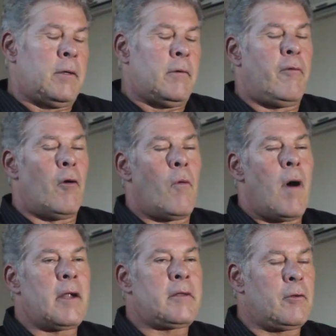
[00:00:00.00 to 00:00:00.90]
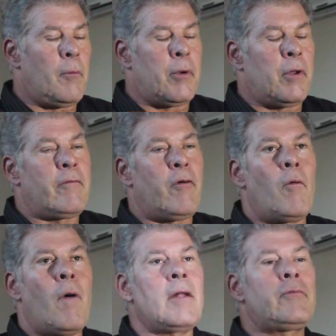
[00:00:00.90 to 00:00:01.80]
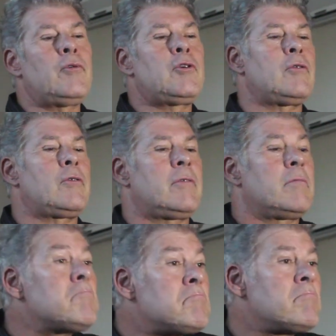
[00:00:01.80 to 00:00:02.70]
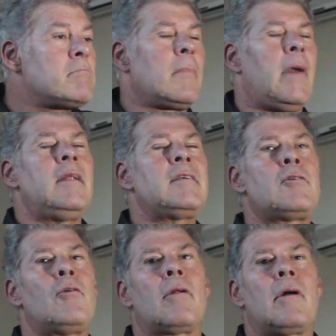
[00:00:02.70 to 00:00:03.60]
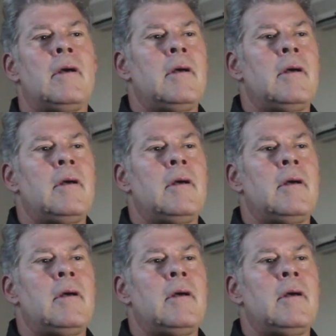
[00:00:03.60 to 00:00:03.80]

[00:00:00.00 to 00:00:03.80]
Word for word: forward, the opponent forward who shoot and his goal.